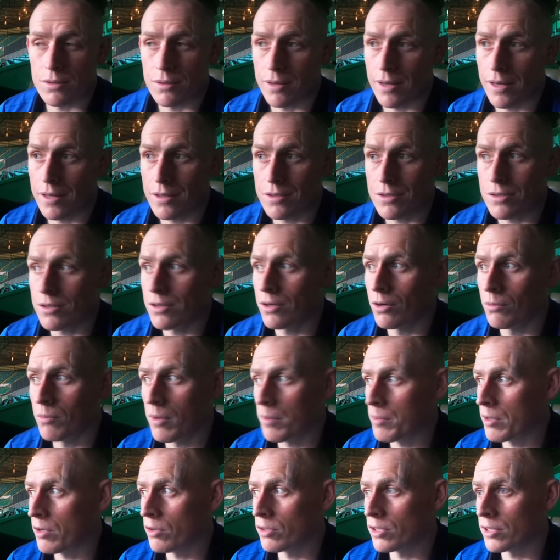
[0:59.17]
Yeah, just, you know,
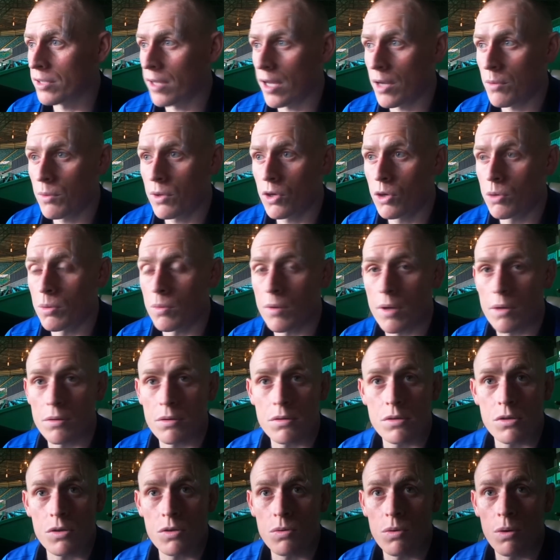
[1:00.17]
maybe another day we come away with
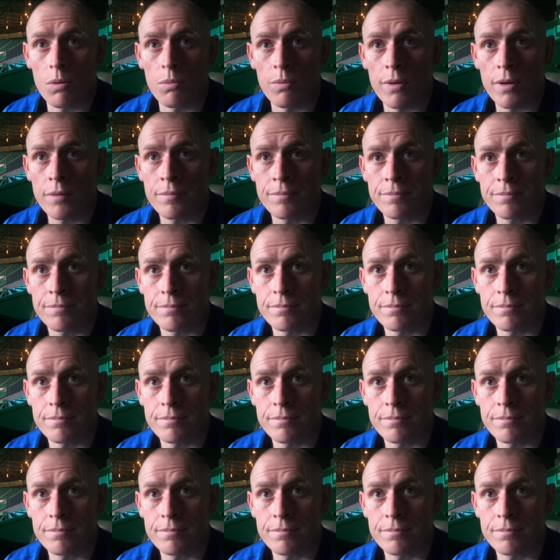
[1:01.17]
a 2-1 win.